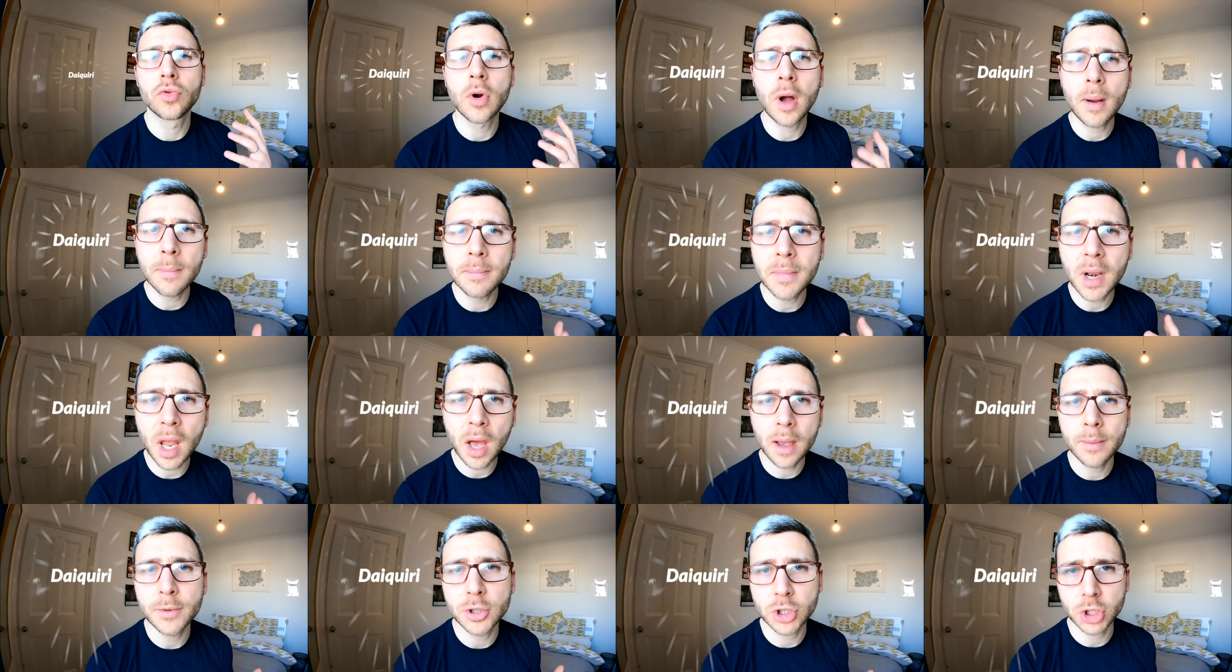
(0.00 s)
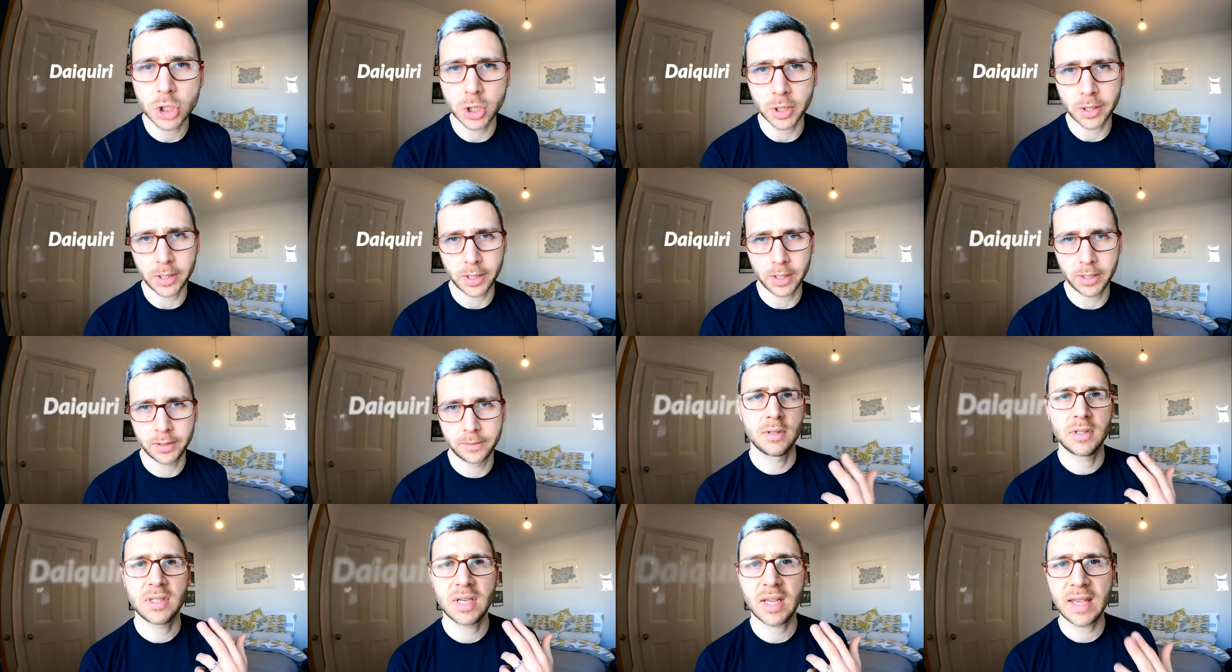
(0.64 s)
rum, lime, and sugar.
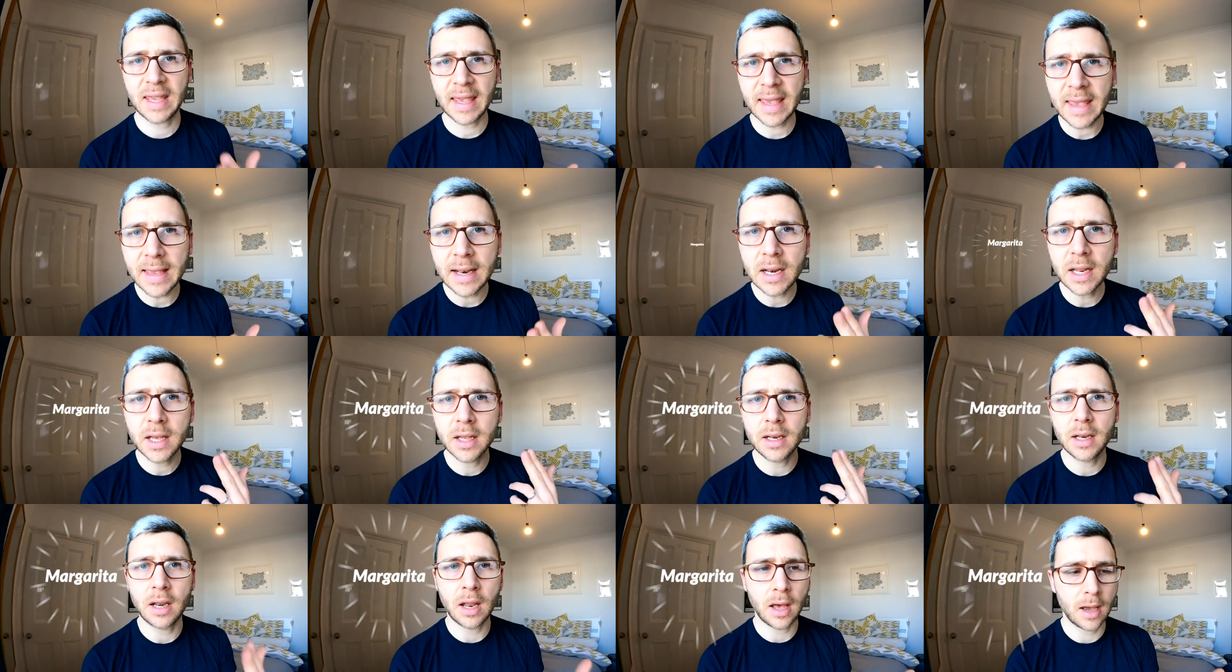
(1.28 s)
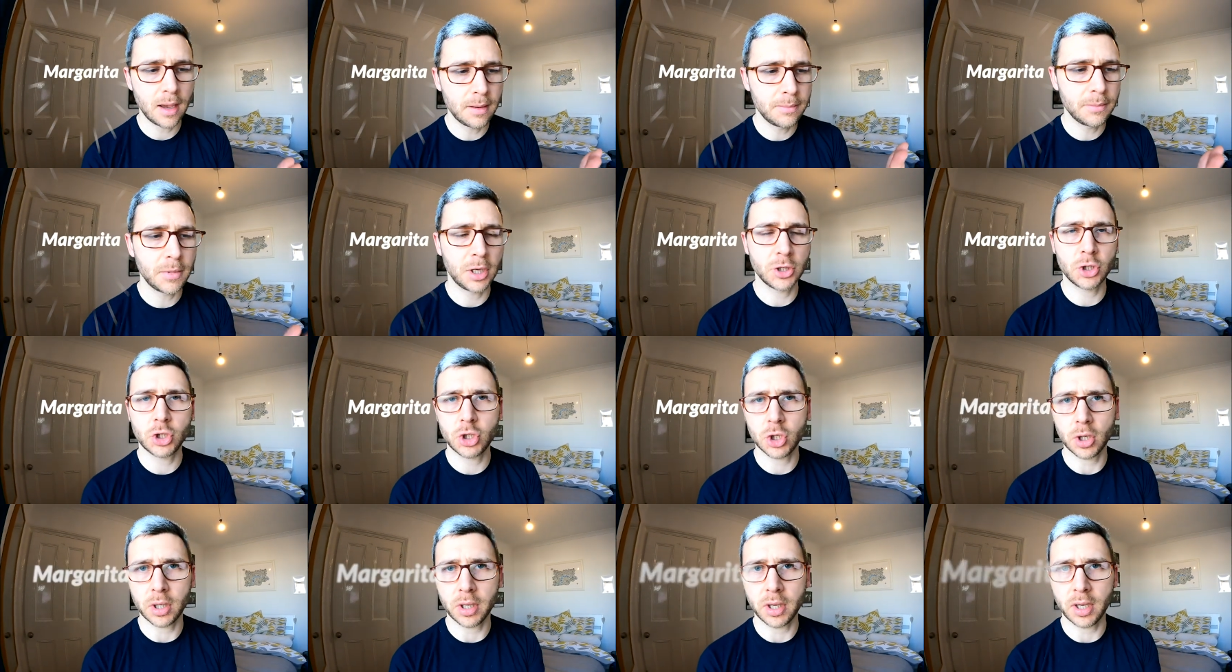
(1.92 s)
Tequila, lime, and
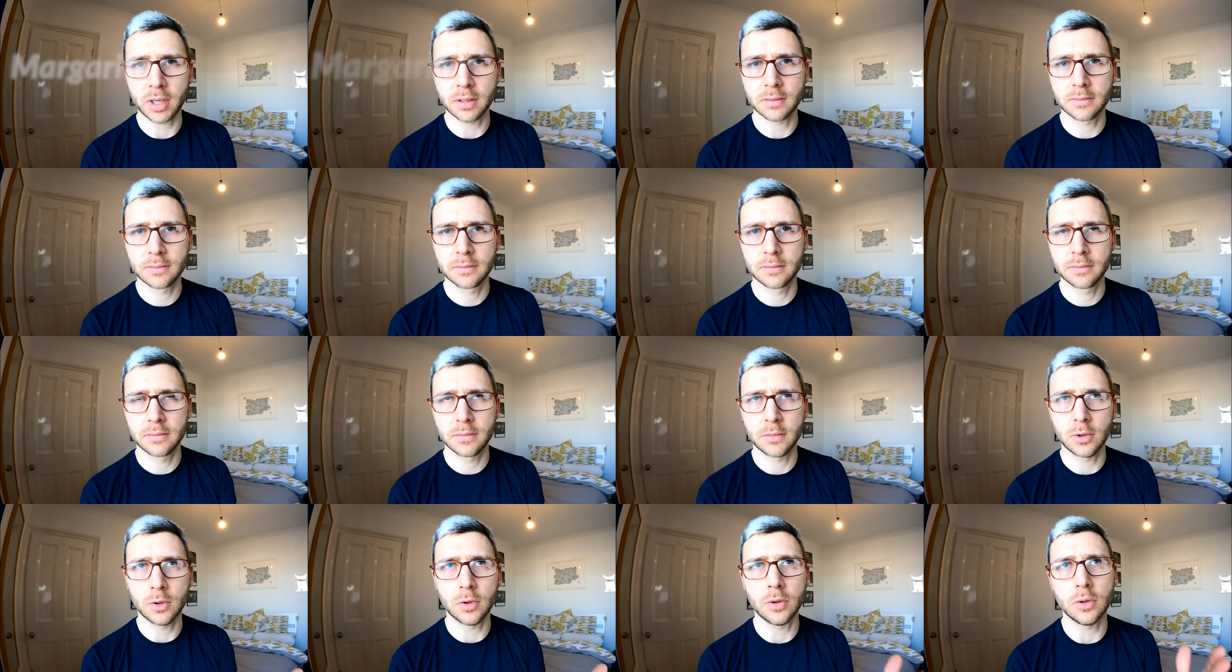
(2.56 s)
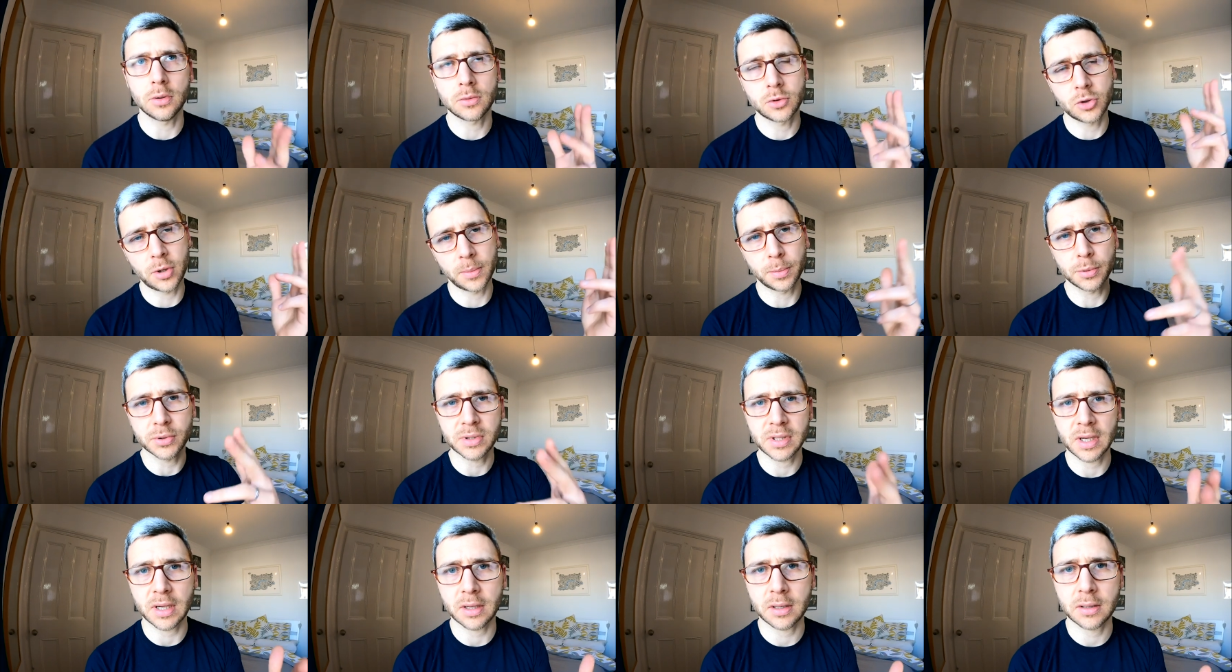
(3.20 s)
sugar, or
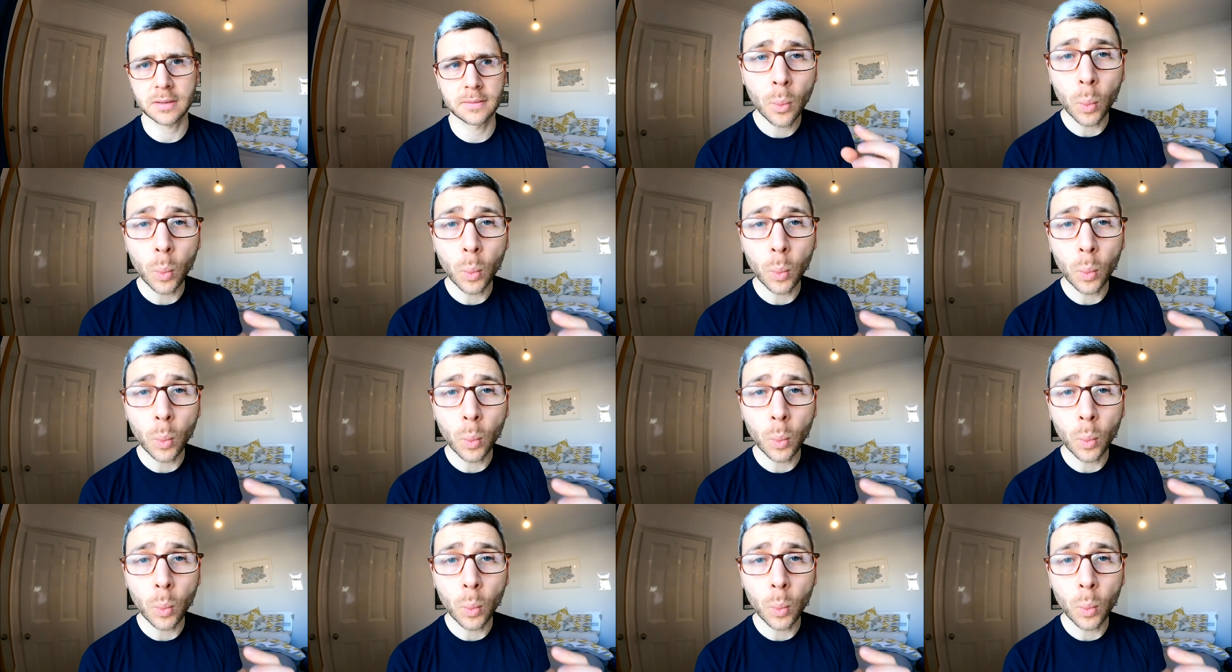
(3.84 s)
triple sec.